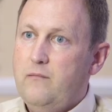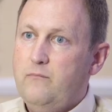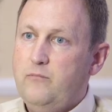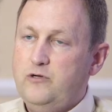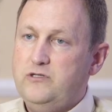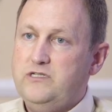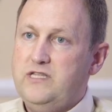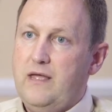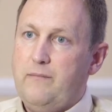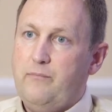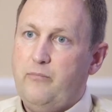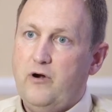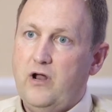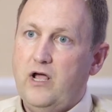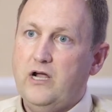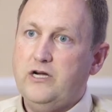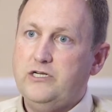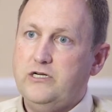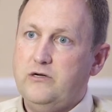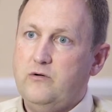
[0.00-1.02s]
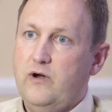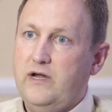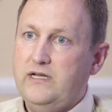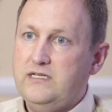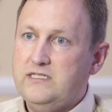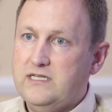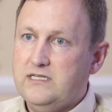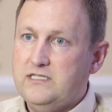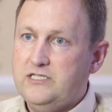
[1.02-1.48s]
boost that production
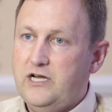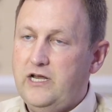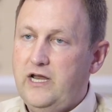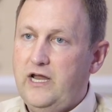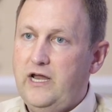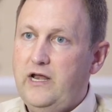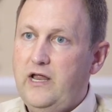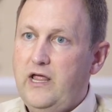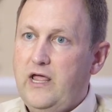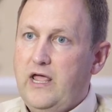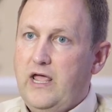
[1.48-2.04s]
rates that you need.